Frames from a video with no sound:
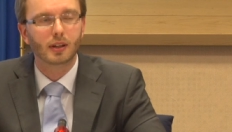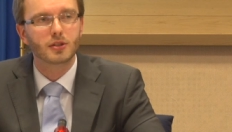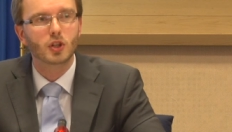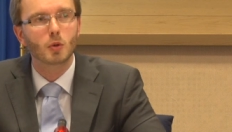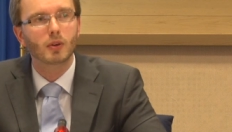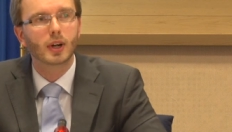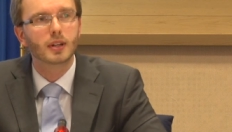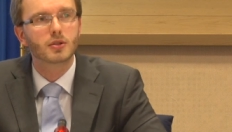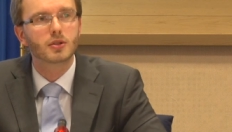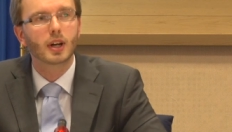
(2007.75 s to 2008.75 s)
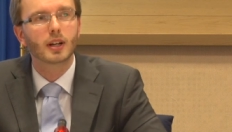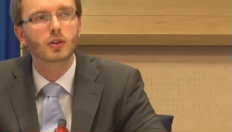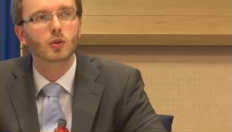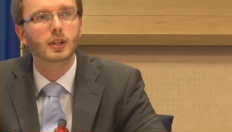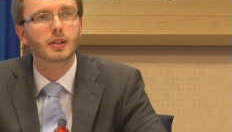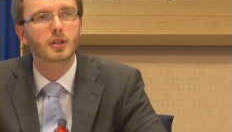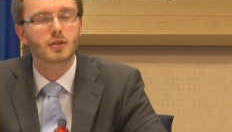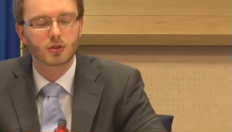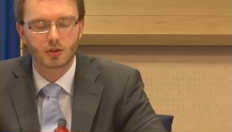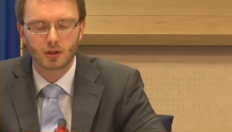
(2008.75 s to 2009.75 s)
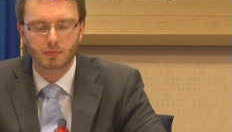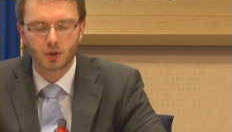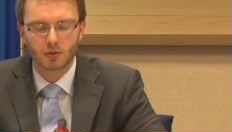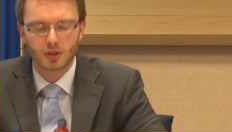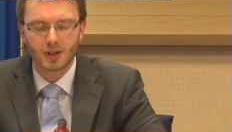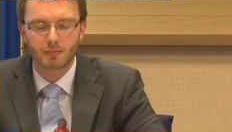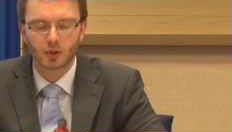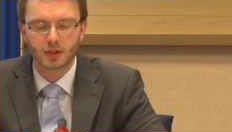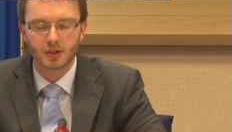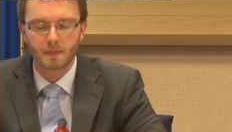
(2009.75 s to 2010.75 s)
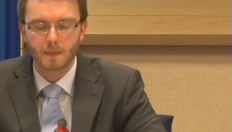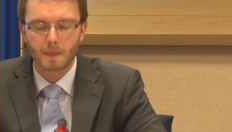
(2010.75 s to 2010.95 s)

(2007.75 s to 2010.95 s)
this human rights and due diligence process and policy